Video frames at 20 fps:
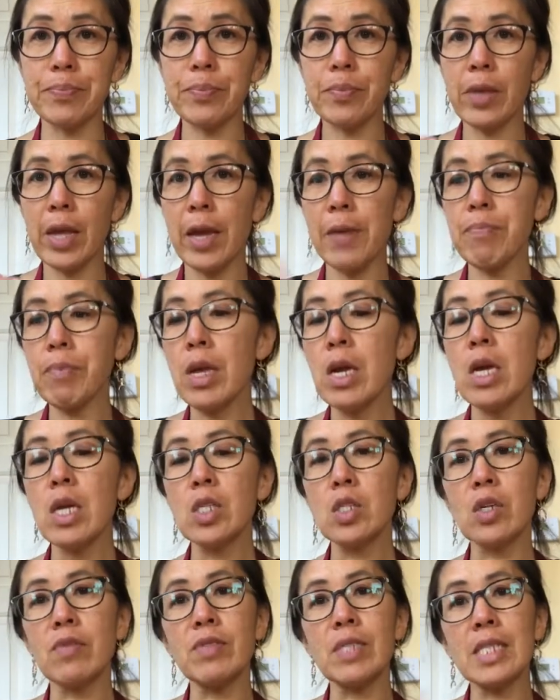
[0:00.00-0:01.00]
Okay,
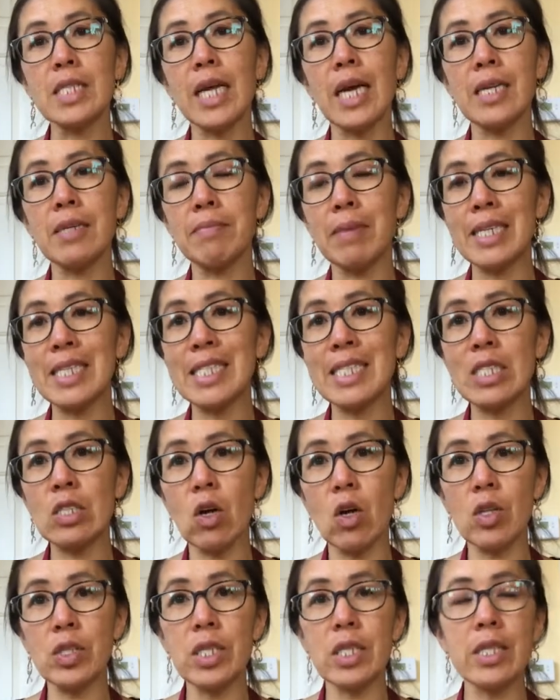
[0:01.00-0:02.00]
so I've just added my
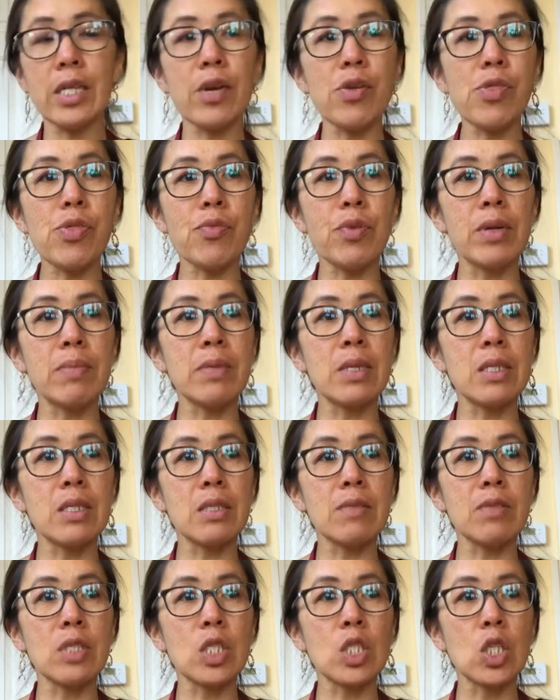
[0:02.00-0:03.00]
salt in there, 3 mils of
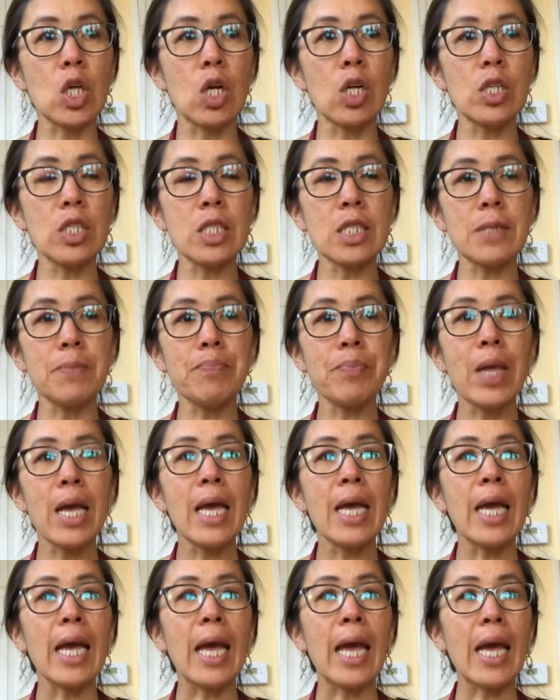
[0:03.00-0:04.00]
salt,
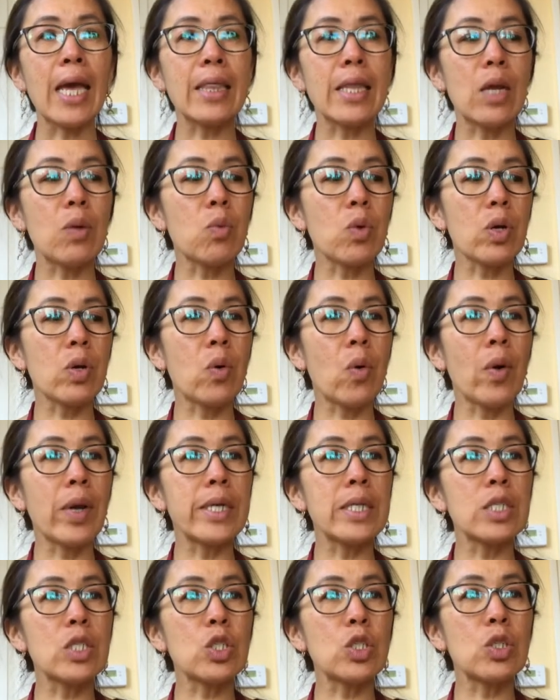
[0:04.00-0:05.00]
and then we're
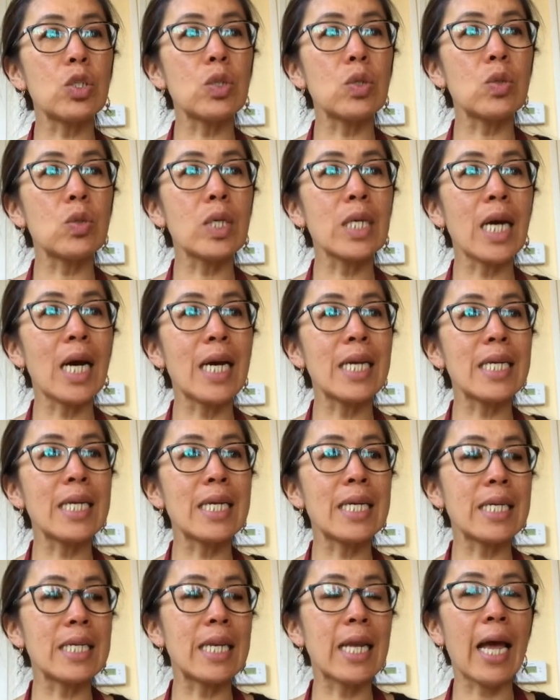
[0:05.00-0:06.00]
going to cut
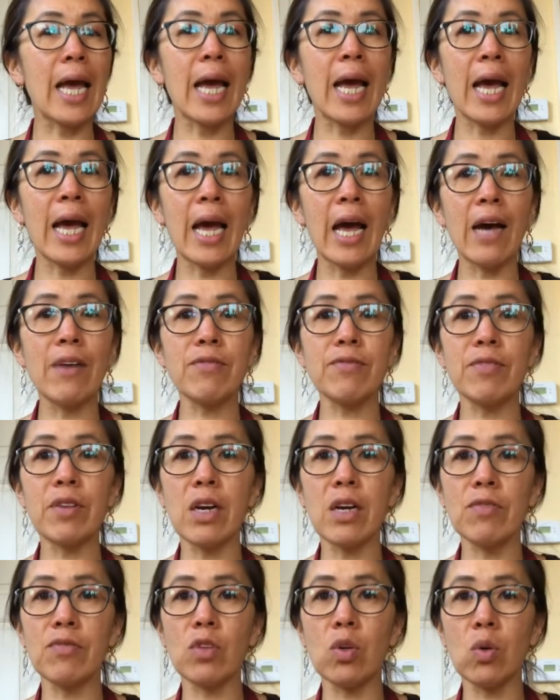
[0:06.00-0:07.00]
in half
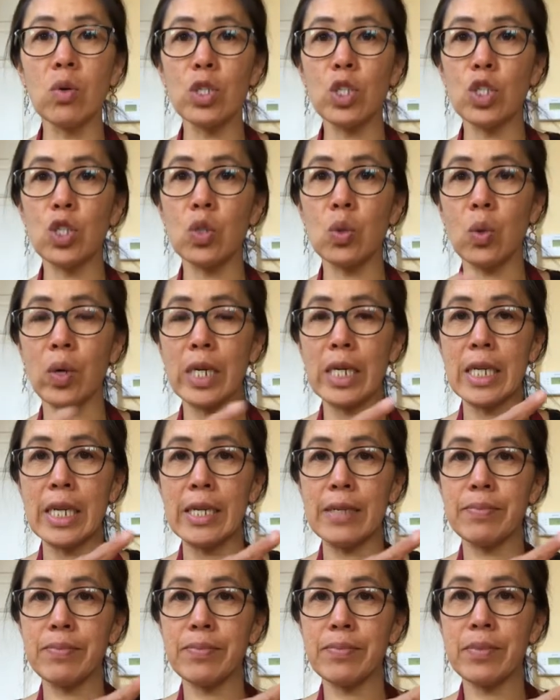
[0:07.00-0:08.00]
of your shortening.
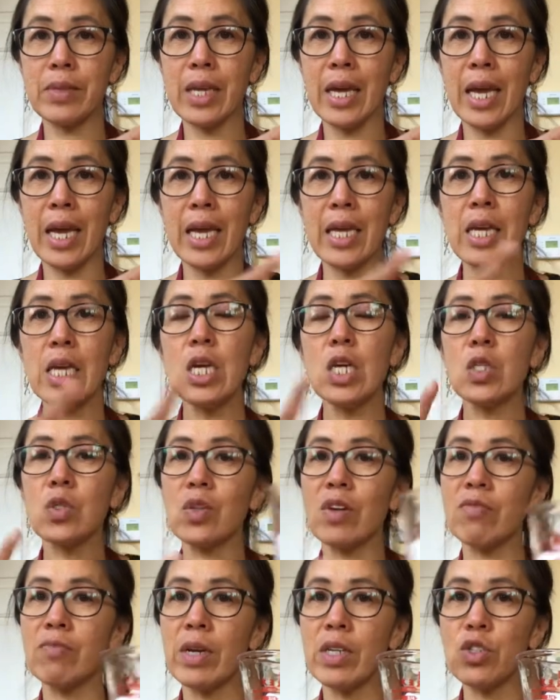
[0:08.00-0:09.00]
Okay, so
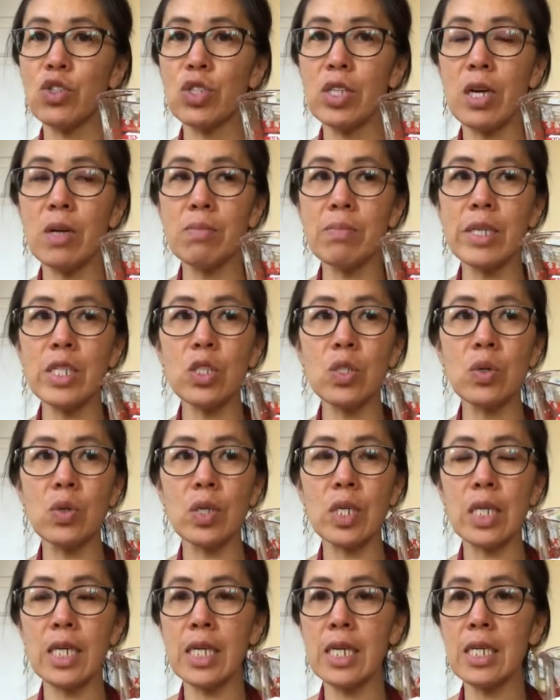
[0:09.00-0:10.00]
I've measured out my
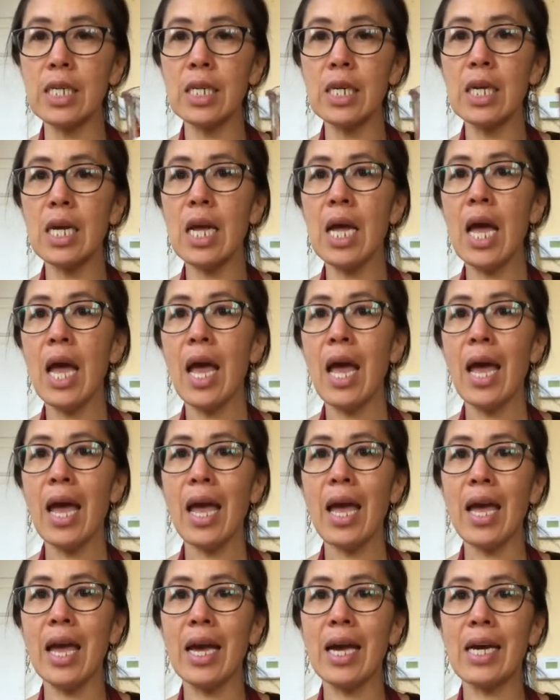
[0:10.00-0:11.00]
shortening,
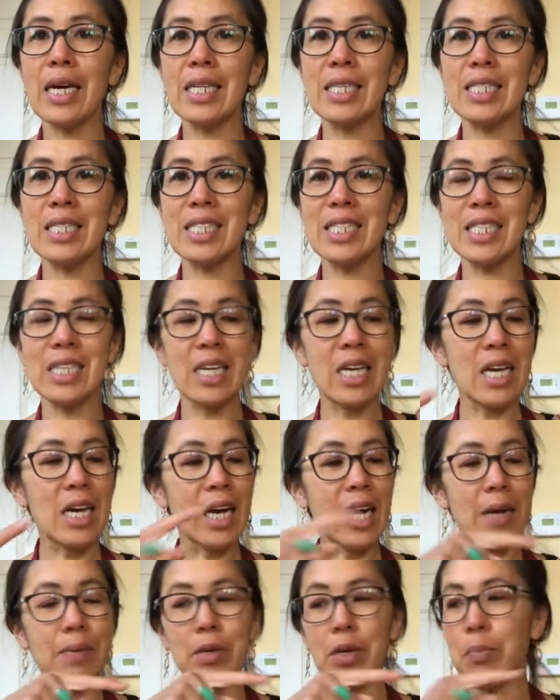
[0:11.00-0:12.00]
and
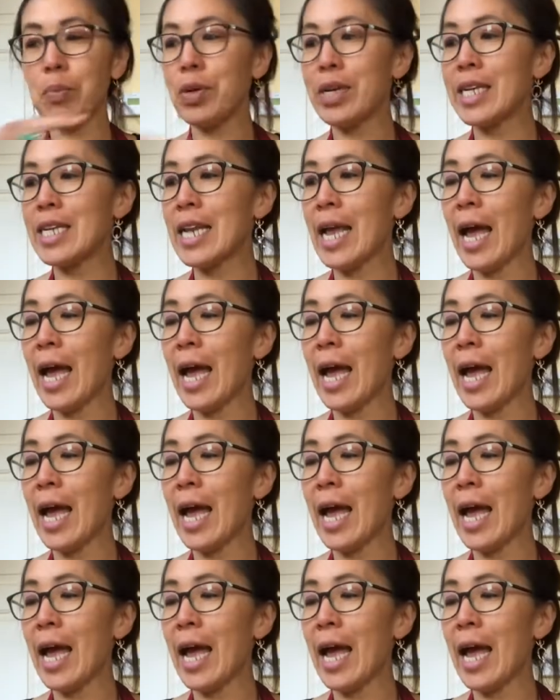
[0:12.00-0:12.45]
I'm going to put in